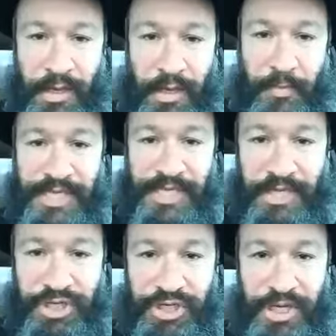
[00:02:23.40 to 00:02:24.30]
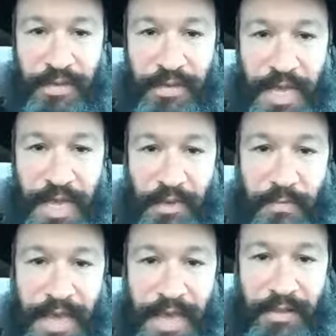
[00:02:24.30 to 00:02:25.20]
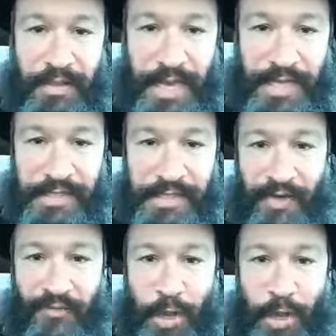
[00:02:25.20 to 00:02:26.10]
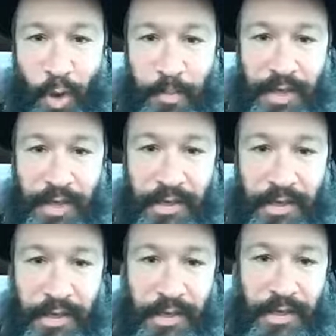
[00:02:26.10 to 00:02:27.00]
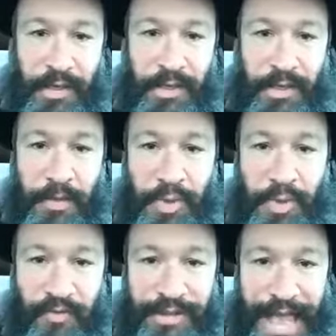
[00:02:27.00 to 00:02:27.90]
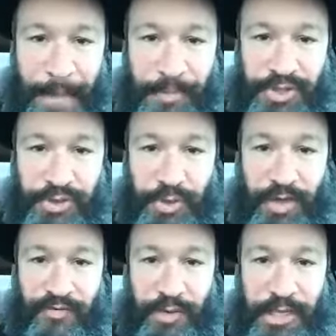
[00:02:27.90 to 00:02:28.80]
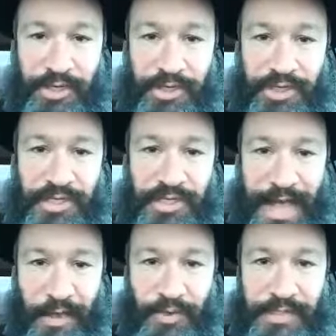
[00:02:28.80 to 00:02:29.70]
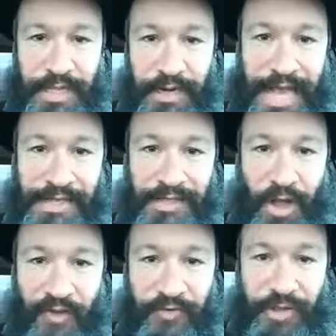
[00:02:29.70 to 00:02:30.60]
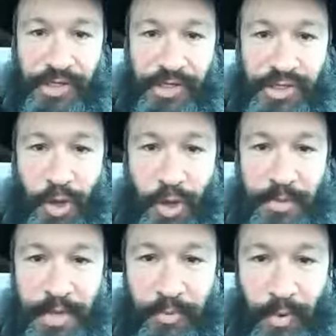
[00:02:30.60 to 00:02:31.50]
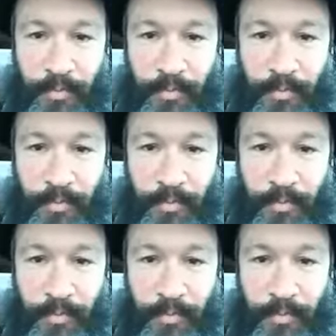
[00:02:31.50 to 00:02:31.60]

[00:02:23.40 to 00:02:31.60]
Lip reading: positioned to be able to make the great state of Wyoming the beautiful tapestry of religious values that it has to offer to so many people.